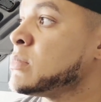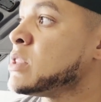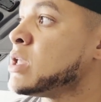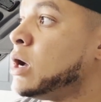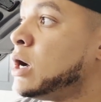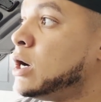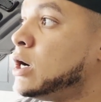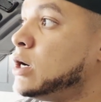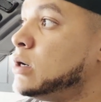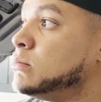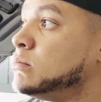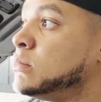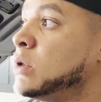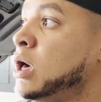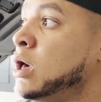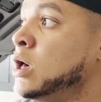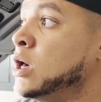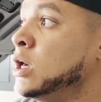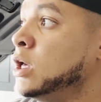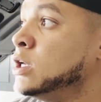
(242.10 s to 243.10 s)
Um,
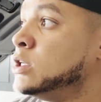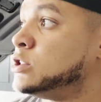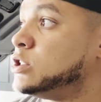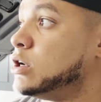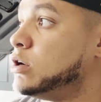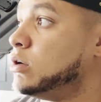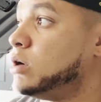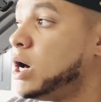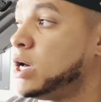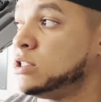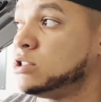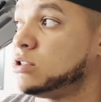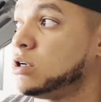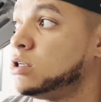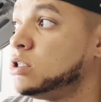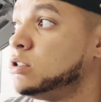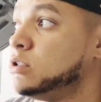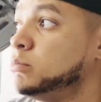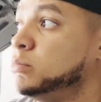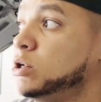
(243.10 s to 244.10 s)
so I
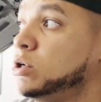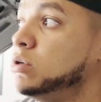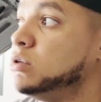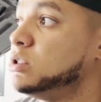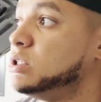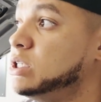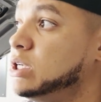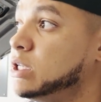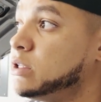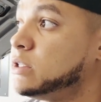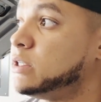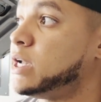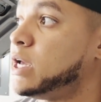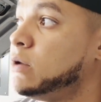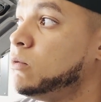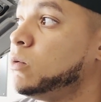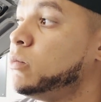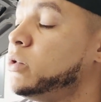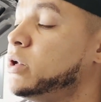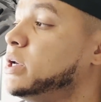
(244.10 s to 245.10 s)
started the boat the other
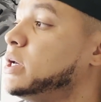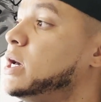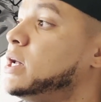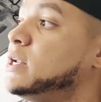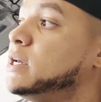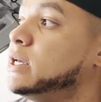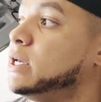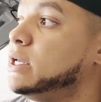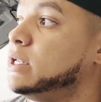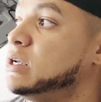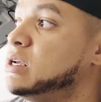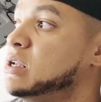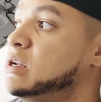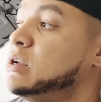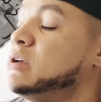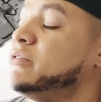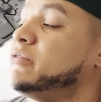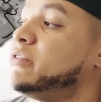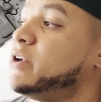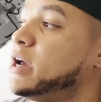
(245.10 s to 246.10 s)
night when we got it and it
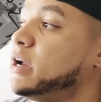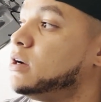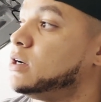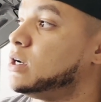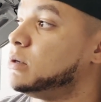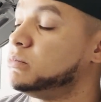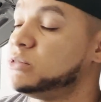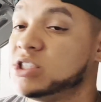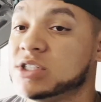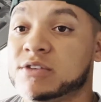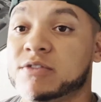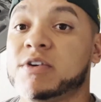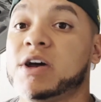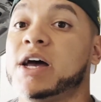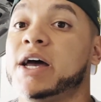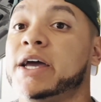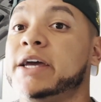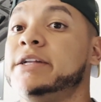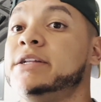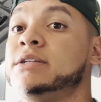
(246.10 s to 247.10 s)
fired up just
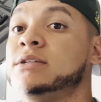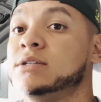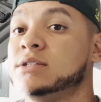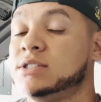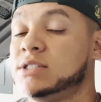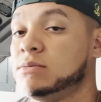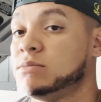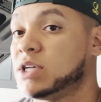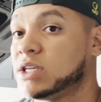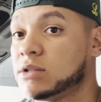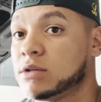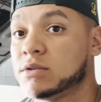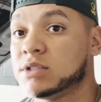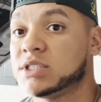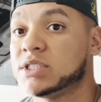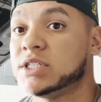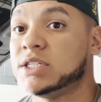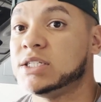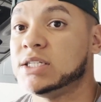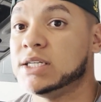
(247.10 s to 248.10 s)
fine. Seemed like there
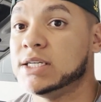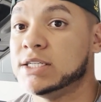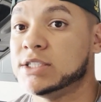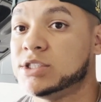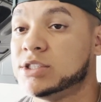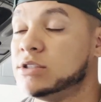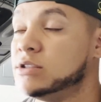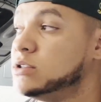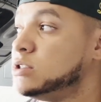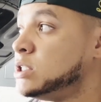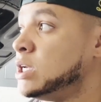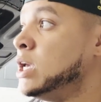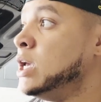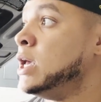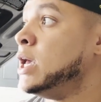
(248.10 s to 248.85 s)
wasn't any issues.